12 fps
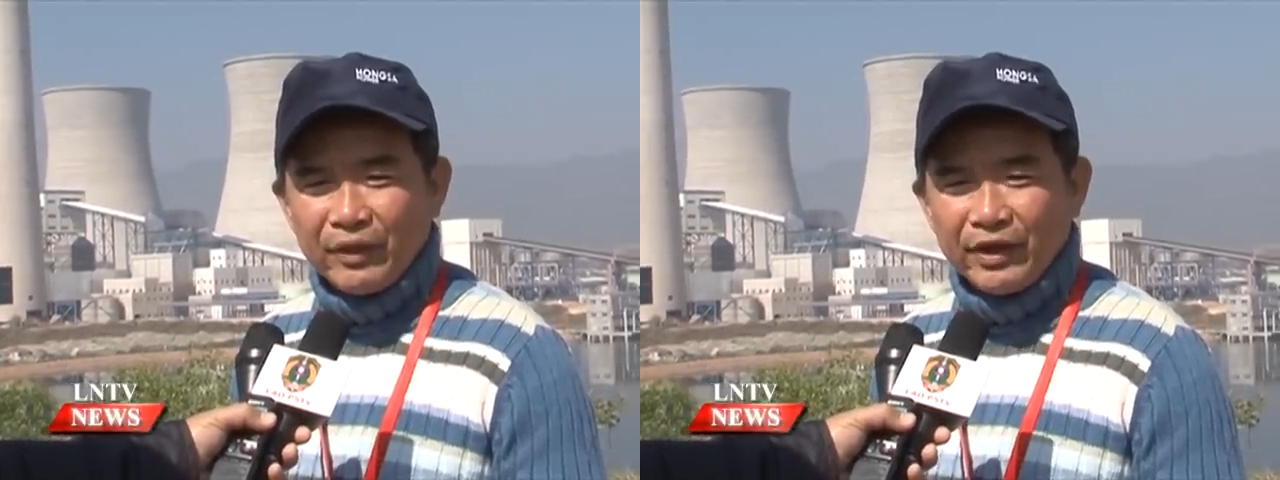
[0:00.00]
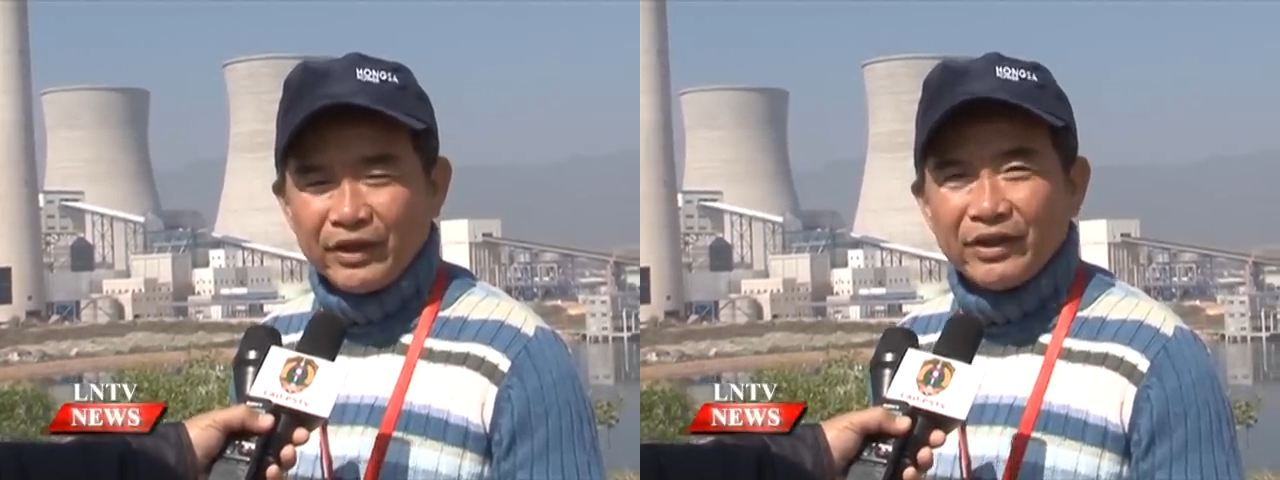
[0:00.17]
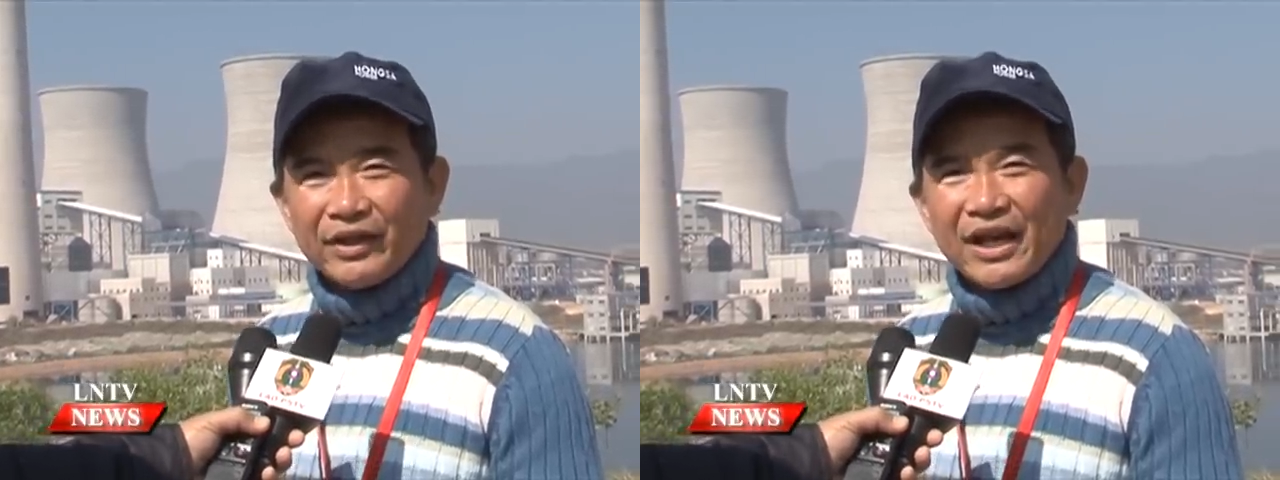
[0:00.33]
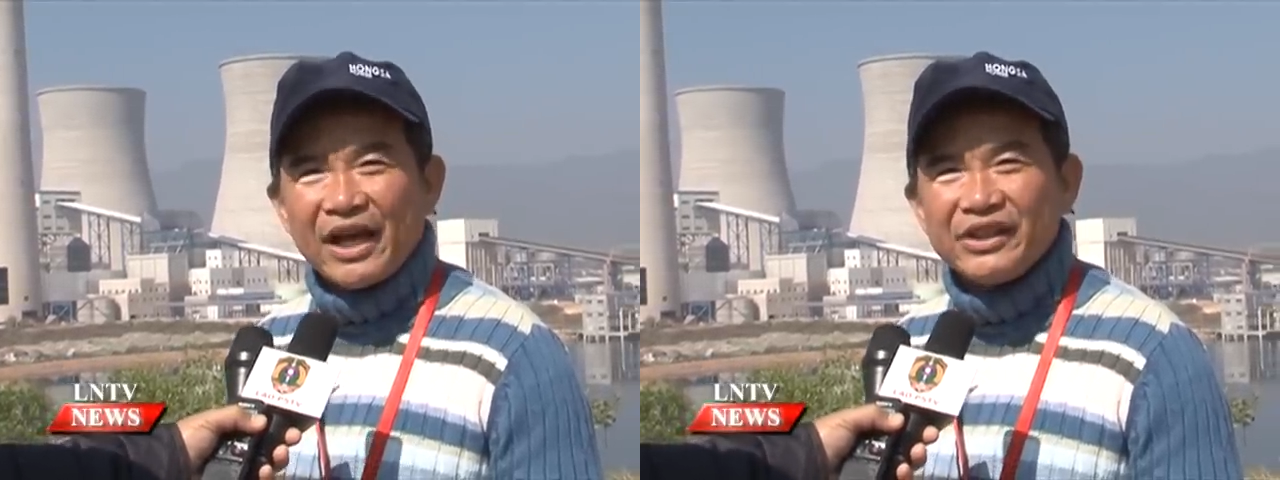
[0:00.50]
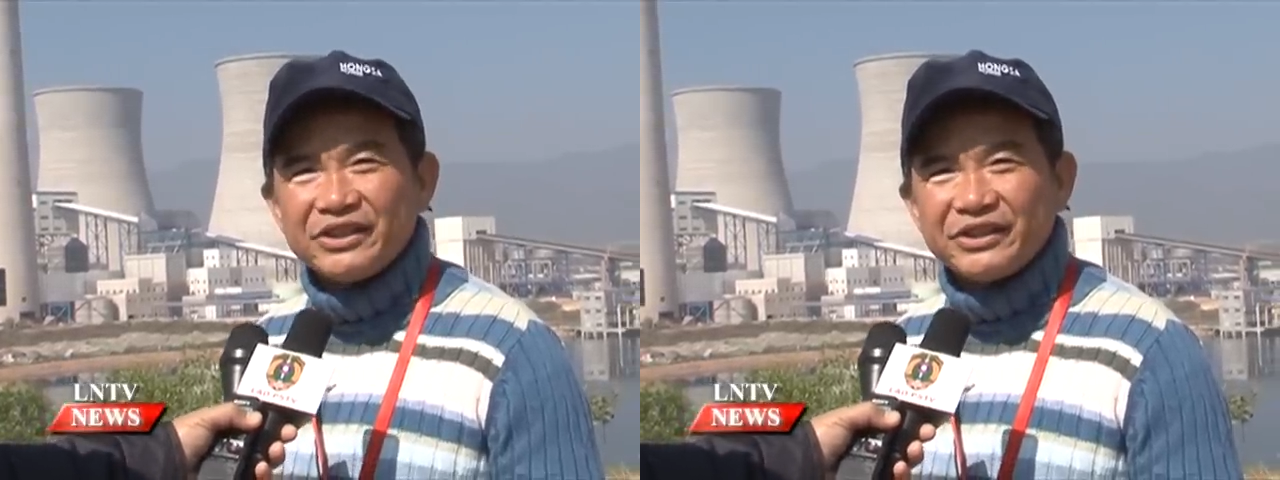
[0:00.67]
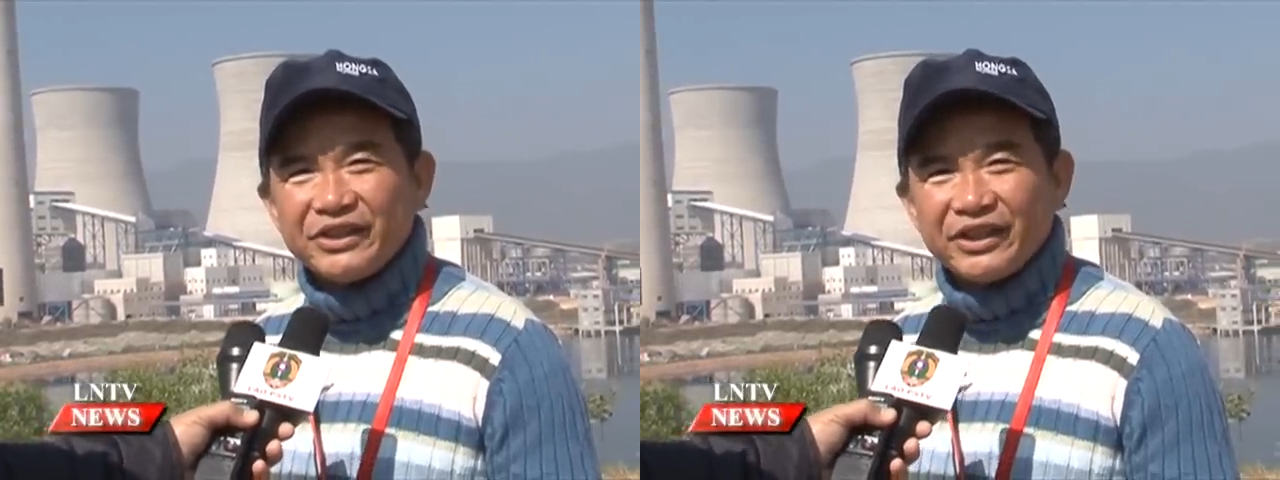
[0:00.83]
be
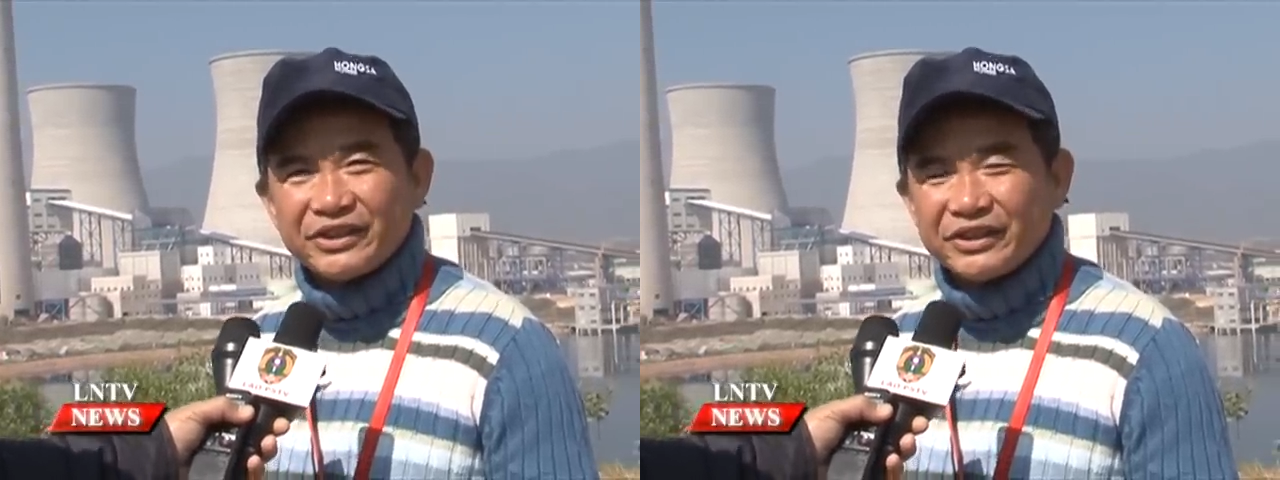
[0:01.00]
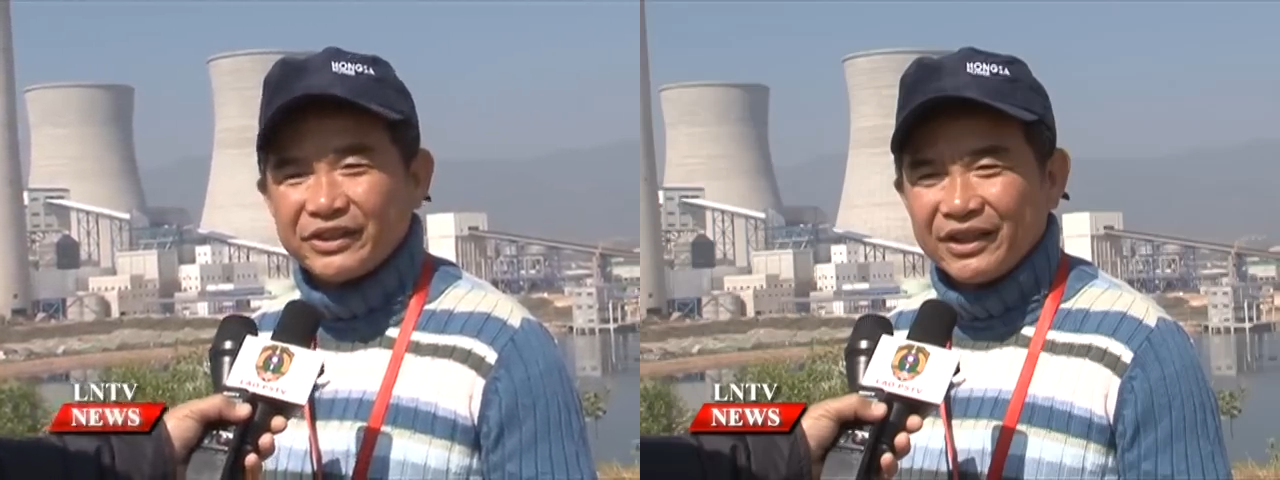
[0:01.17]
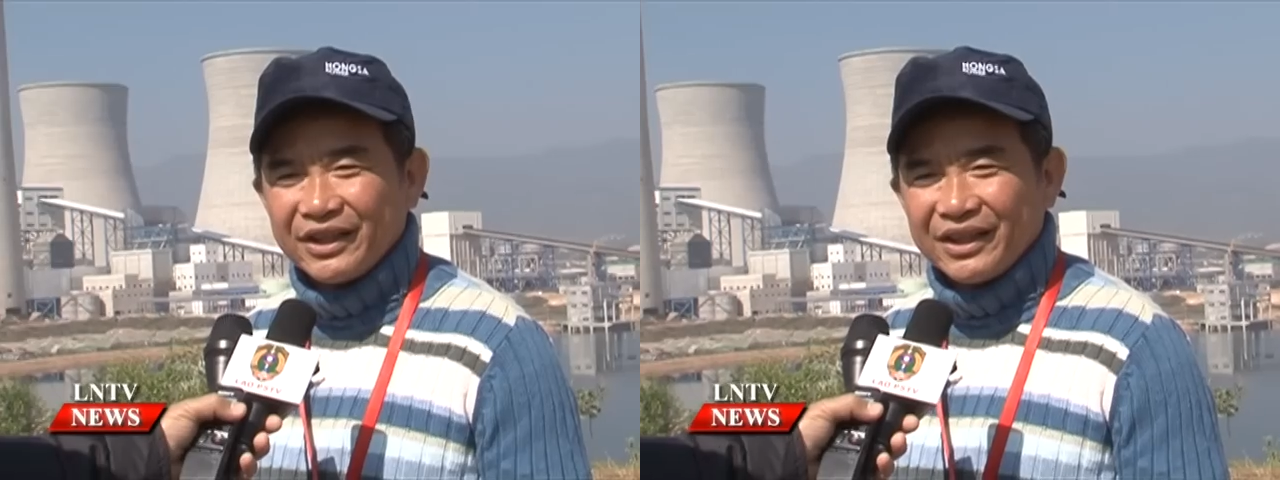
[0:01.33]
96